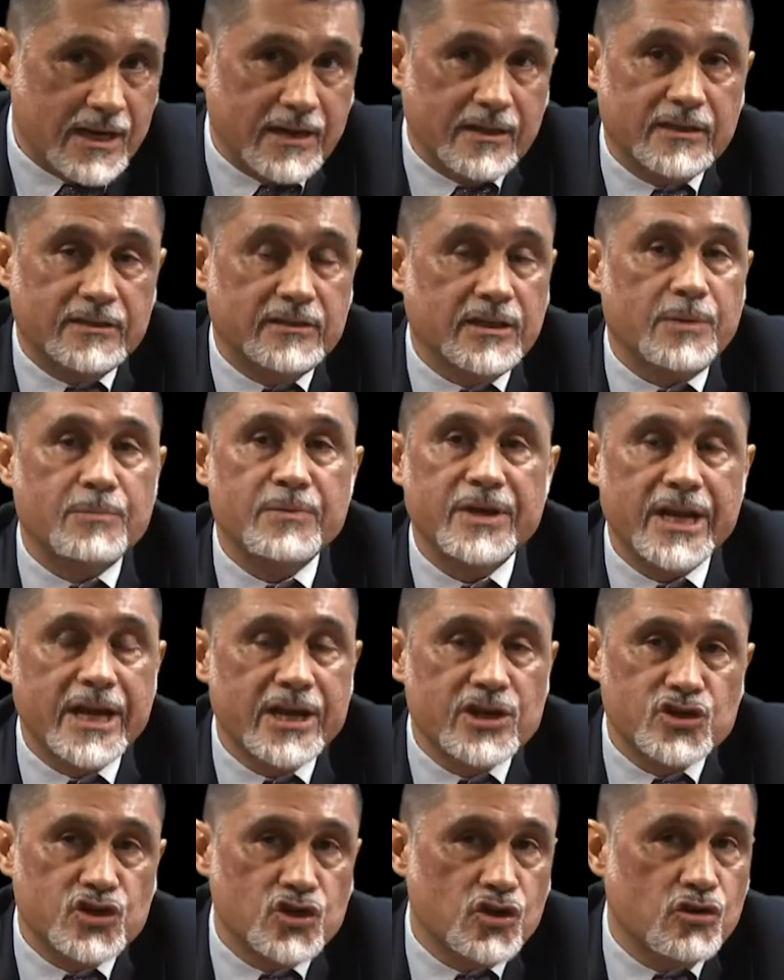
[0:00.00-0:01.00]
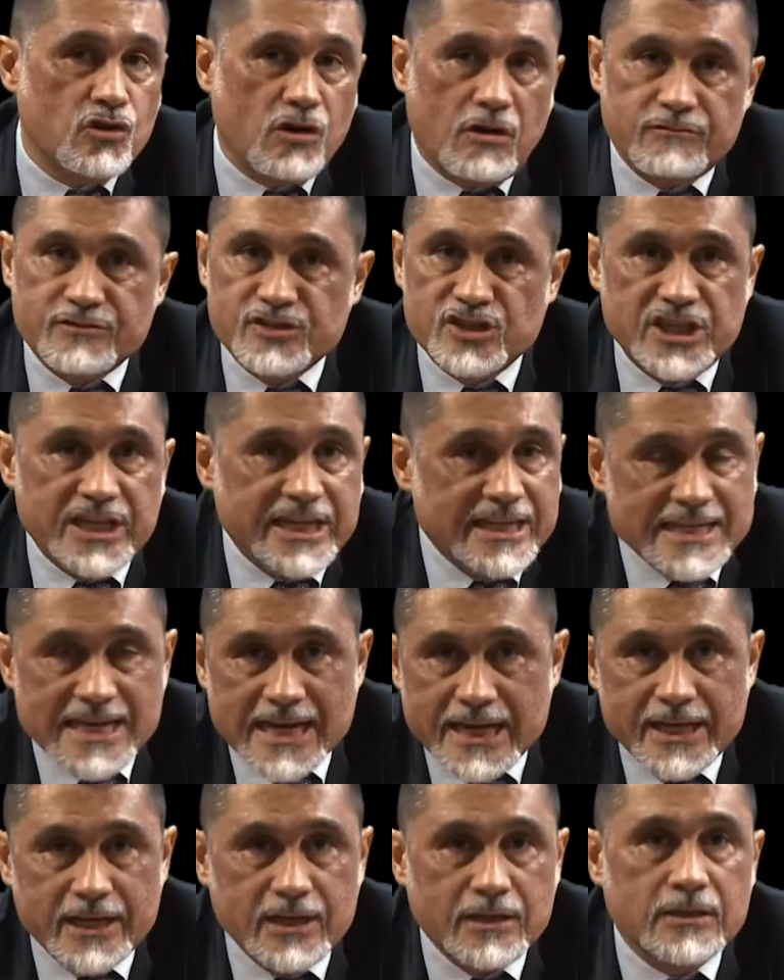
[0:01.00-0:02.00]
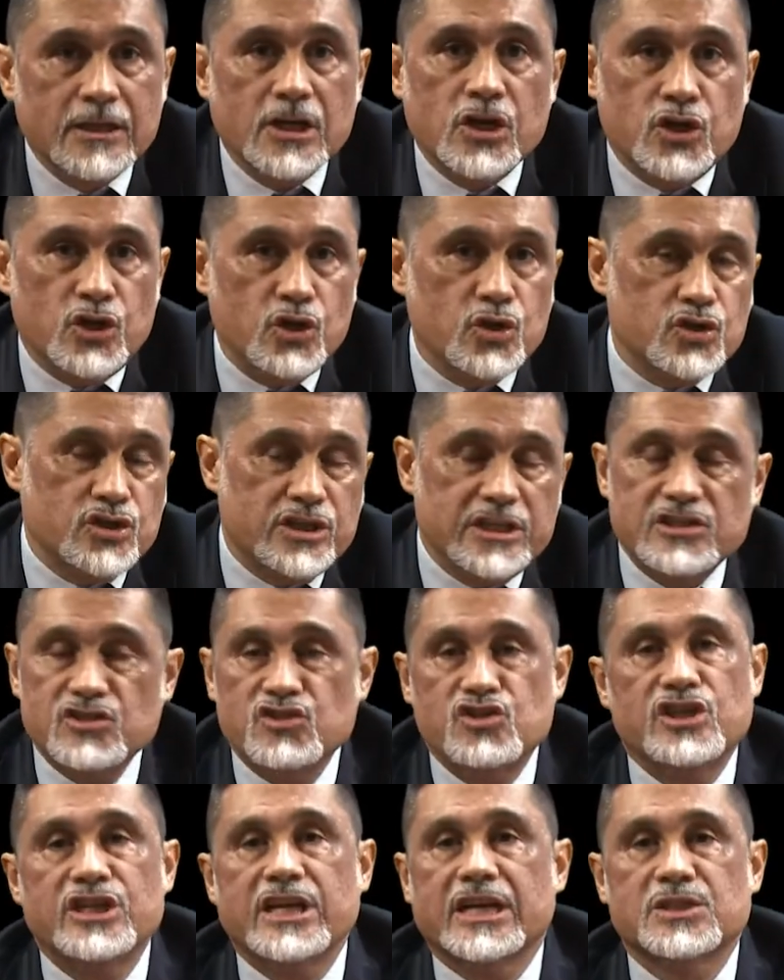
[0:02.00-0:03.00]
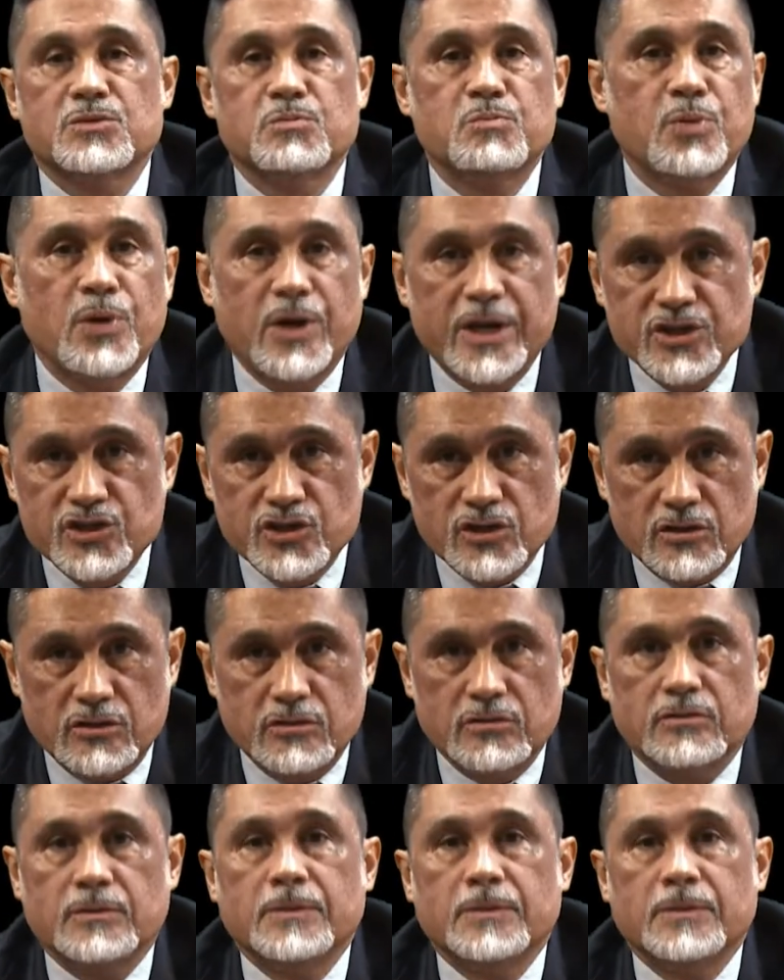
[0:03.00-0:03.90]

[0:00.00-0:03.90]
determination of signaling using gene expression,